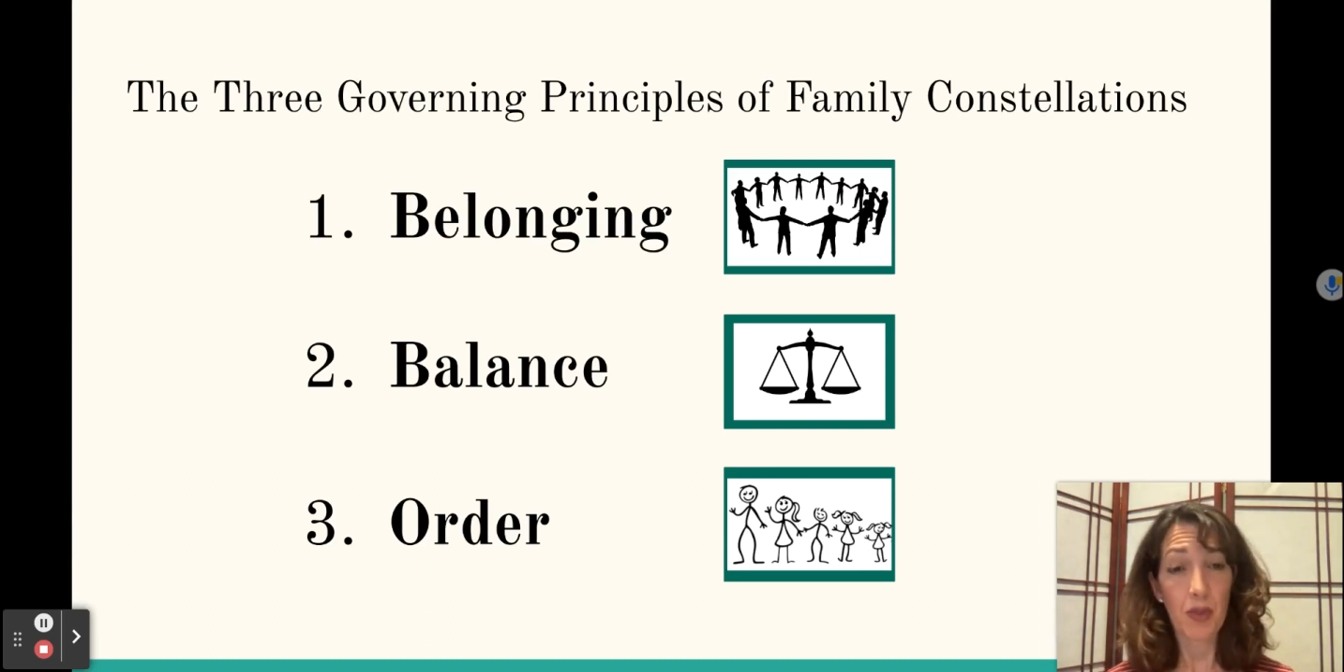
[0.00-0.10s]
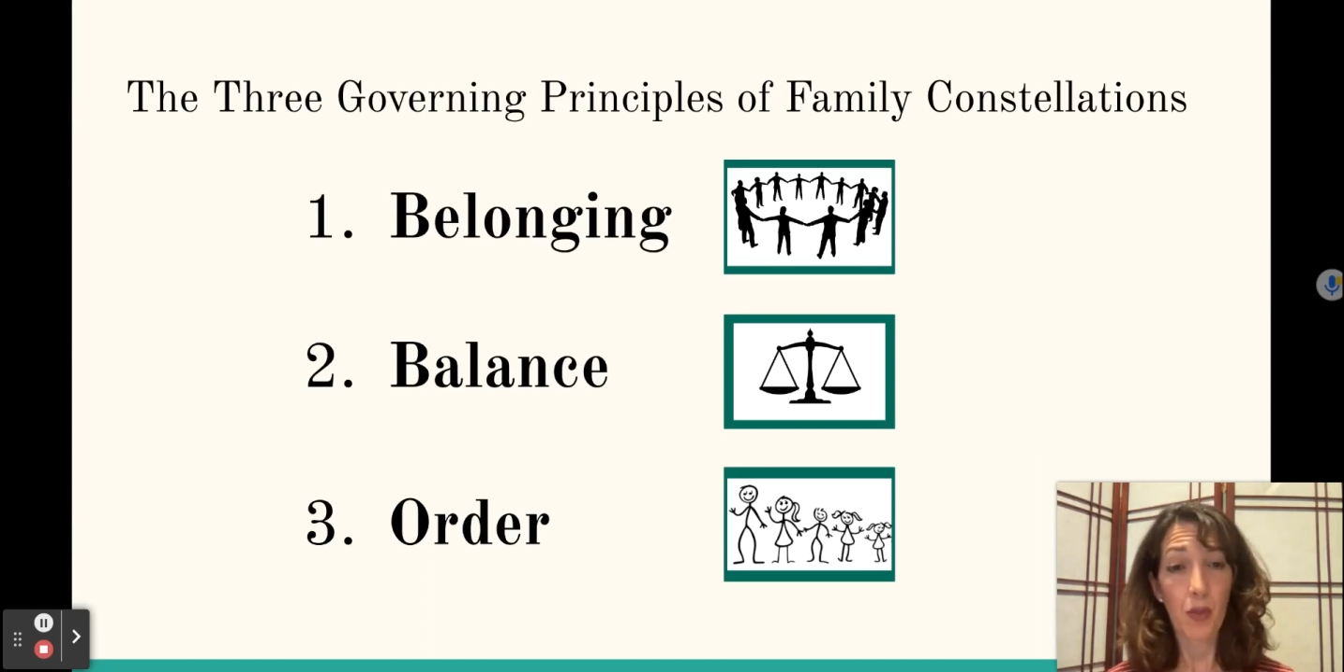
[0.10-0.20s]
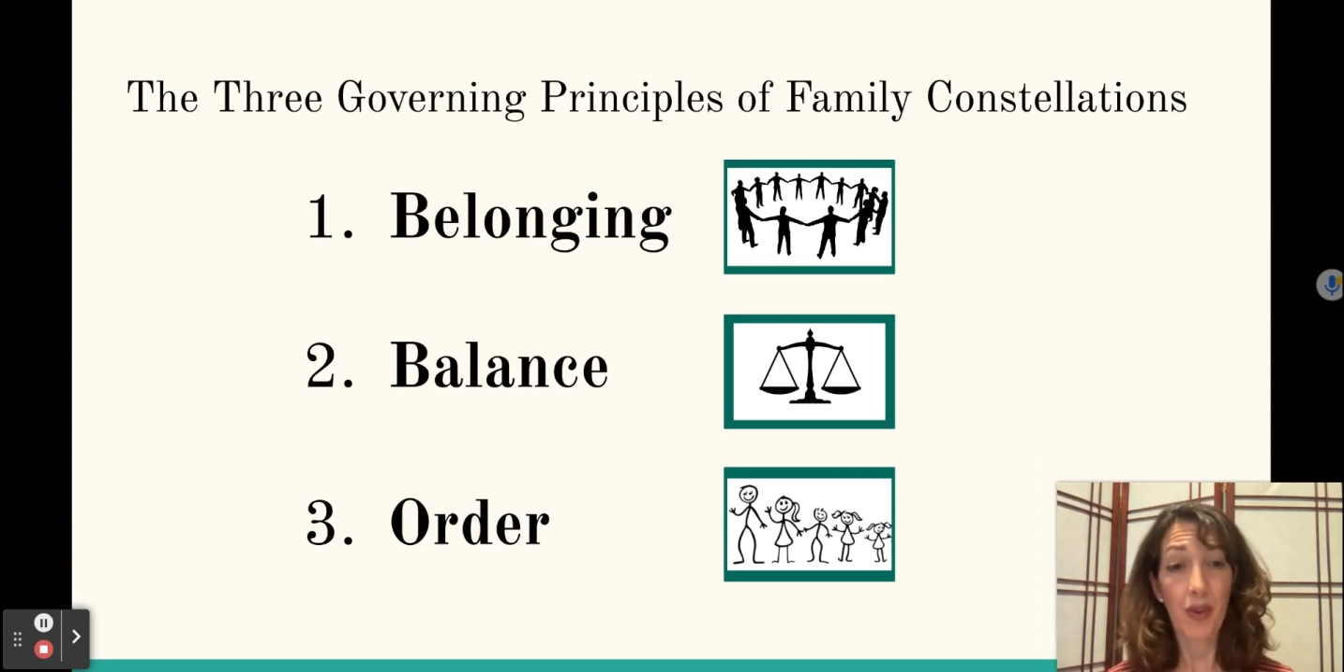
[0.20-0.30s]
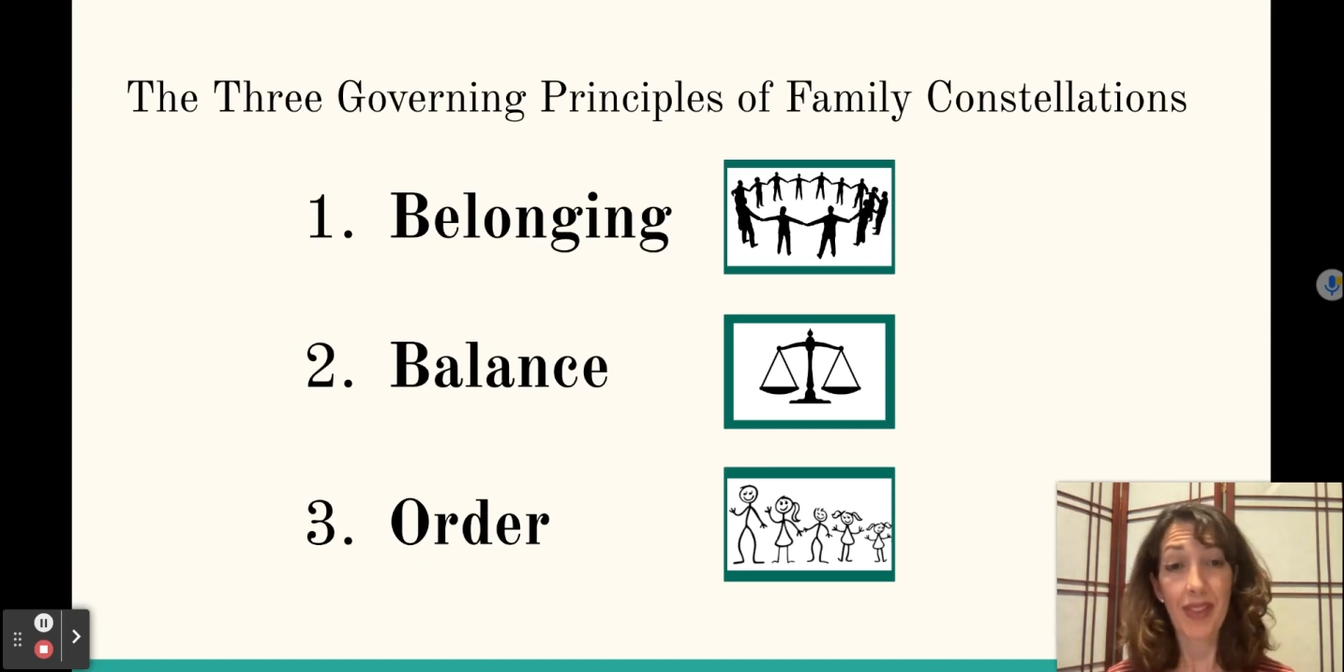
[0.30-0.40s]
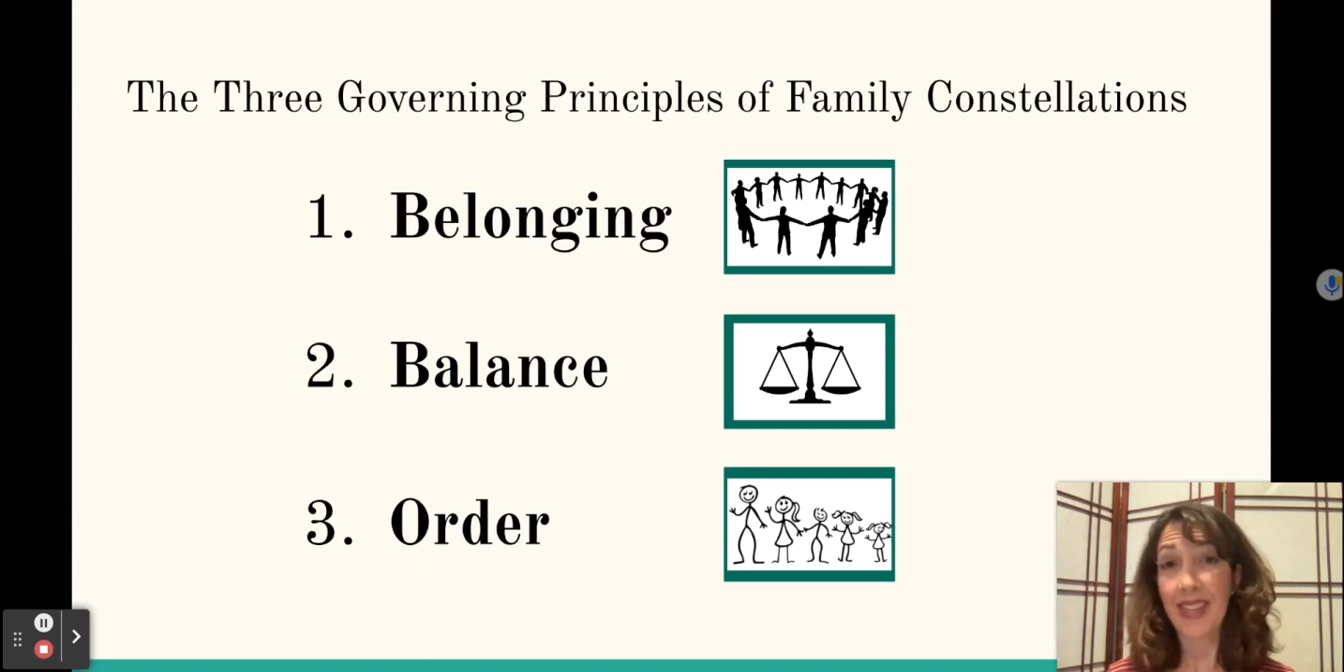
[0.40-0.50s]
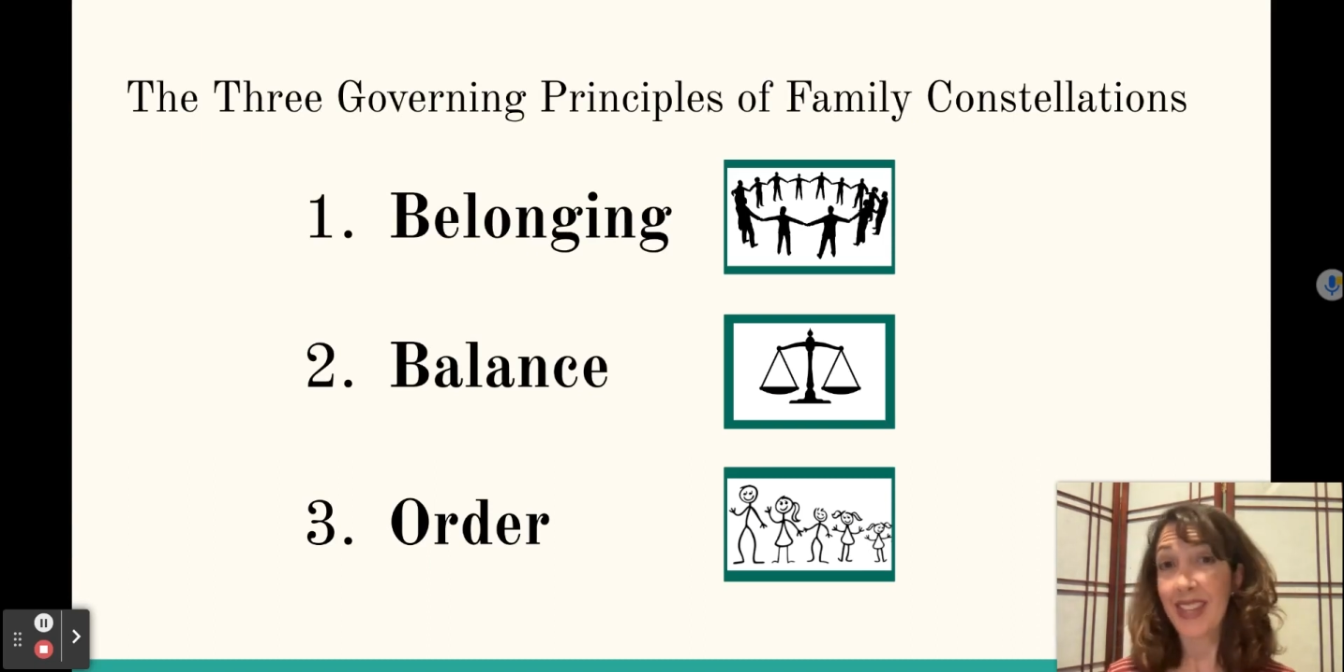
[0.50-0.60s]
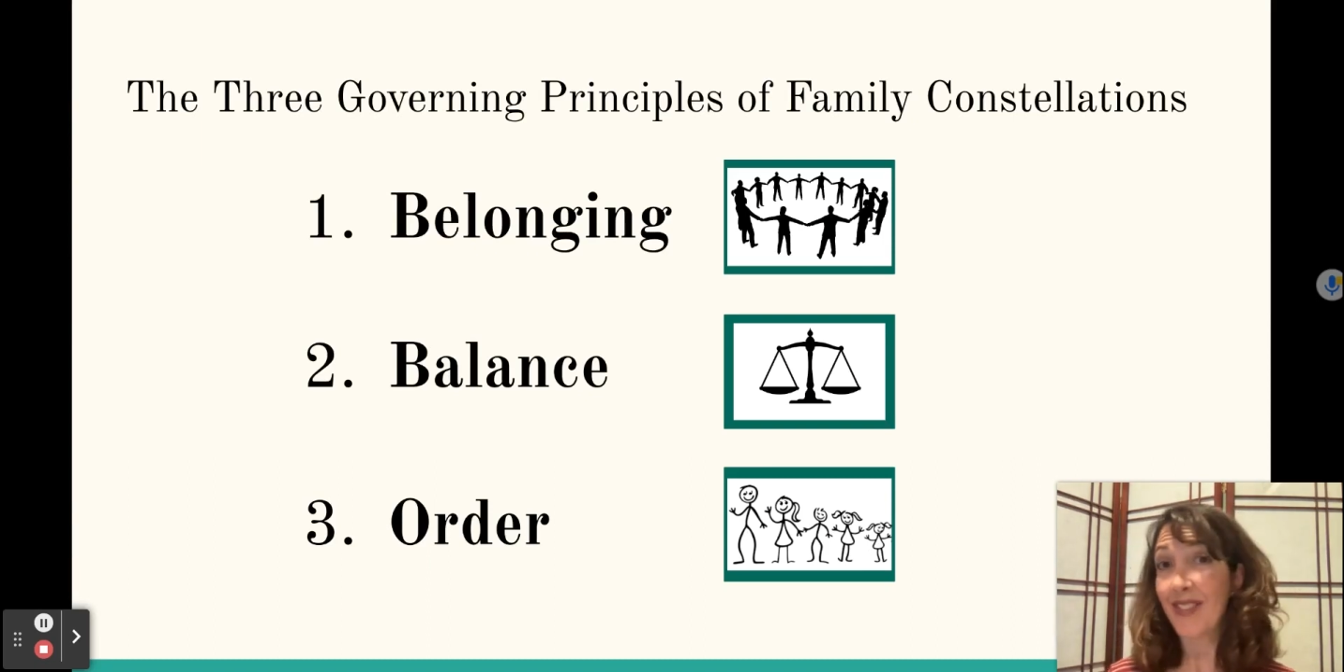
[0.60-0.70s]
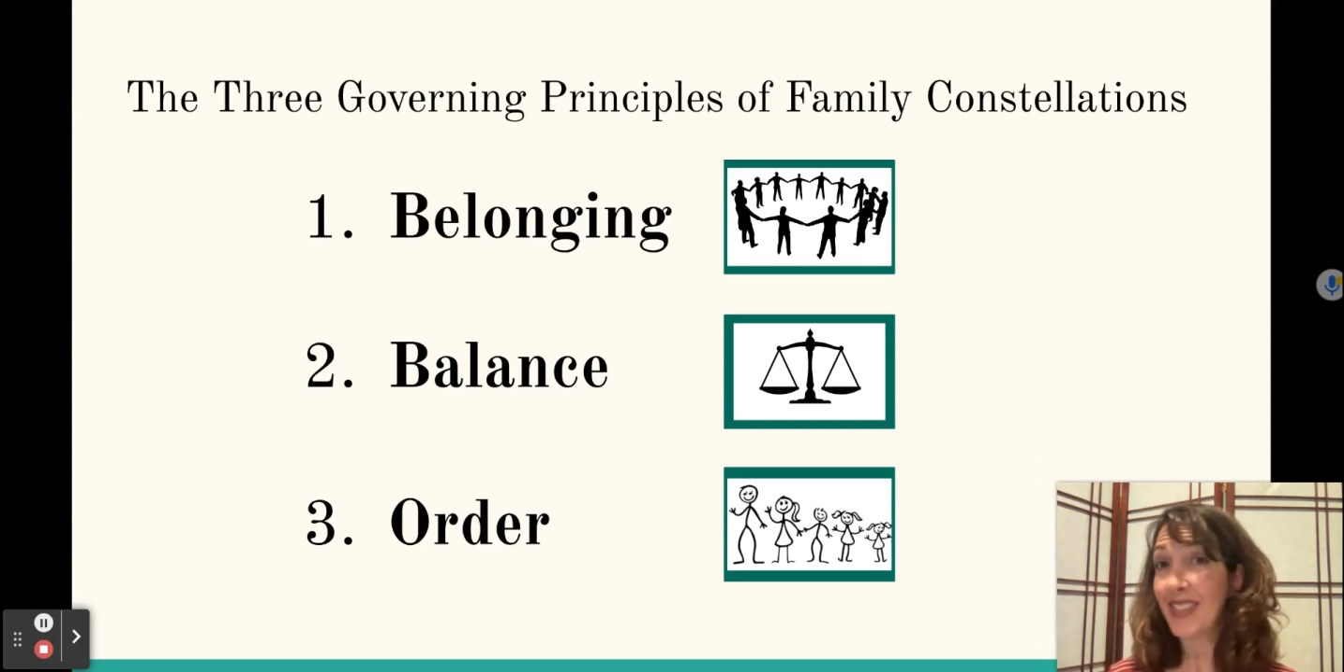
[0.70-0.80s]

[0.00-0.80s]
where the give